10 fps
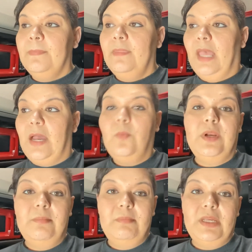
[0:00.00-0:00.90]
I
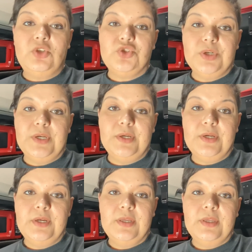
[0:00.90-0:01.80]
want to make sure
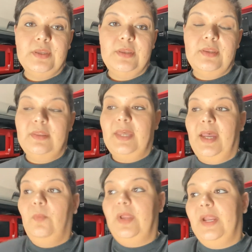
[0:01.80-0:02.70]

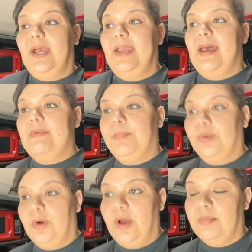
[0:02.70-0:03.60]
that when I have a
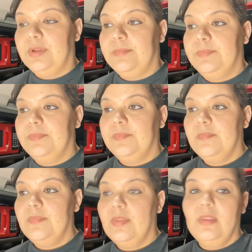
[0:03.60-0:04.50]
problem,
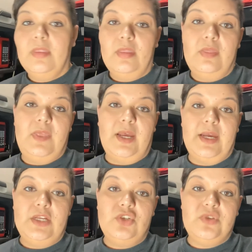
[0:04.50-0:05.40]
that
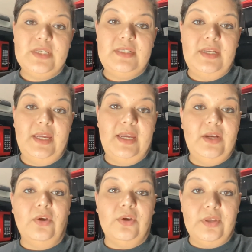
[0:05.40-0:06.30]
I address it
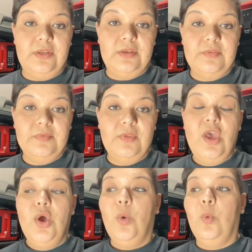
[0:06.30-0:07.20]
head on
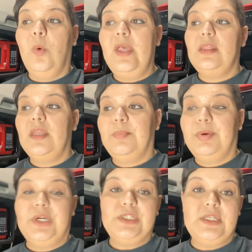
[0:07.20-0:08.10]
with the
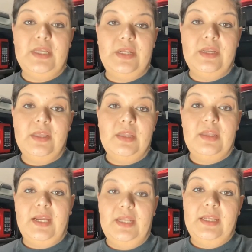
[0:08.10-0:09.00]
person
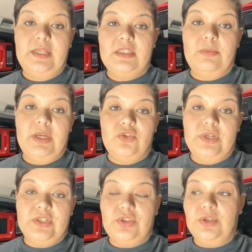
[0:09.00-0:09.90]
that it needs to be
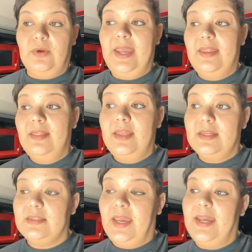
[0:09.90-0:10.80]
addressed to. In
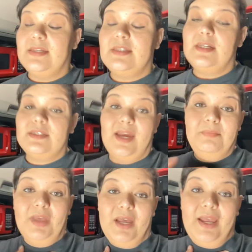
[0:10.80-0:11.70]
this case, since
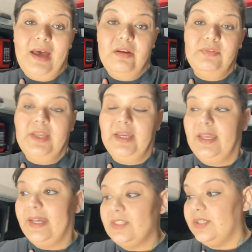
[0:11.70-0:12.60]
I'm not out of
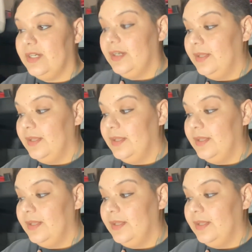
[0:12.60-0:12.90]
Lancaster,